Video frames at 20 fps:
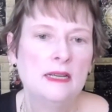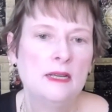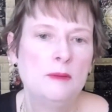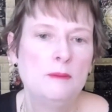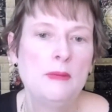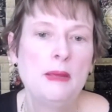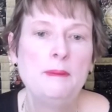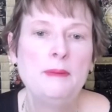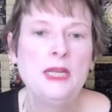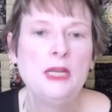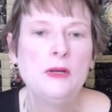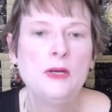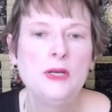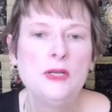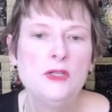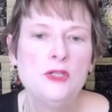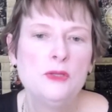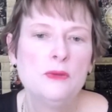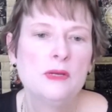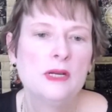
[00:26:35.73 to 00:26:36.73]
Maybe you can
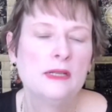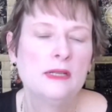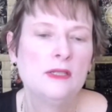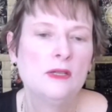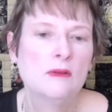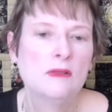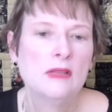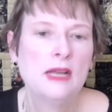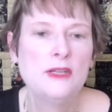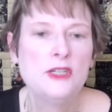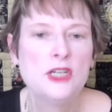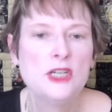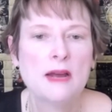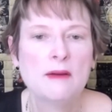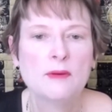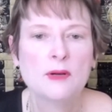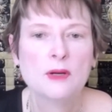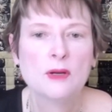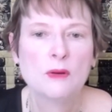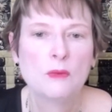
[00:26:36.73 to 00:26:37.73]
do it on your lunch
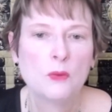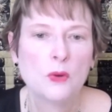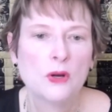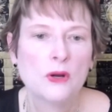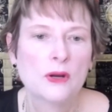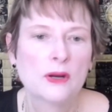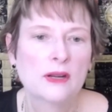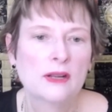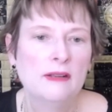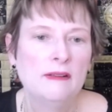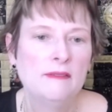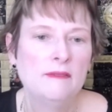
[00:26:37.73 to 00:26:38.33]
hour at work.